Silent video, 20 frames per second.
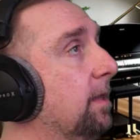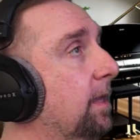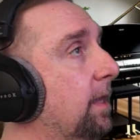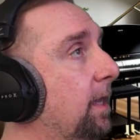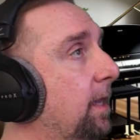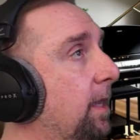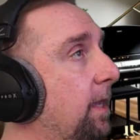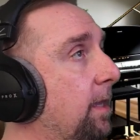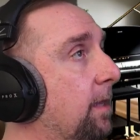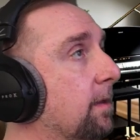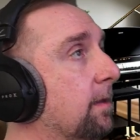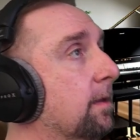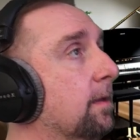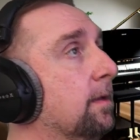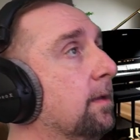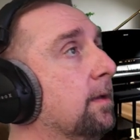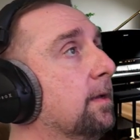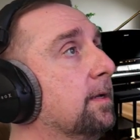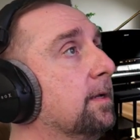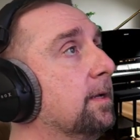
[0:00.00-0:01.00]
E,
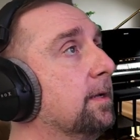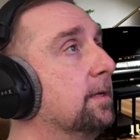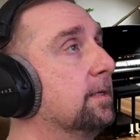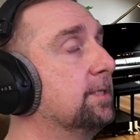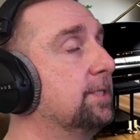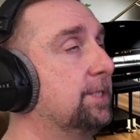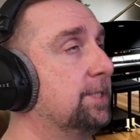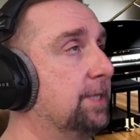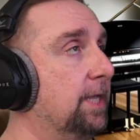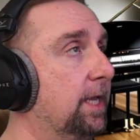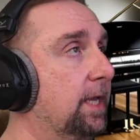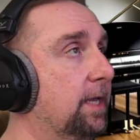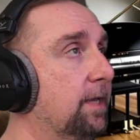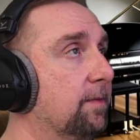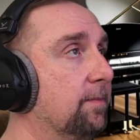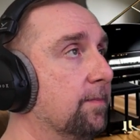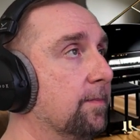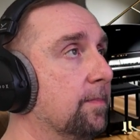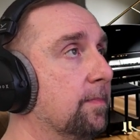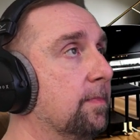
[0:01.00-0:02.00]
C,
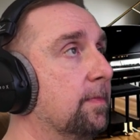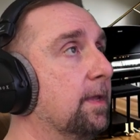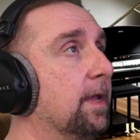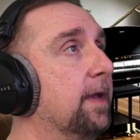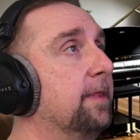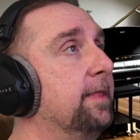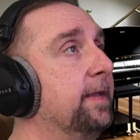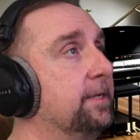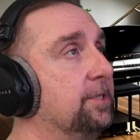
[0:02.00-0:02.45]
and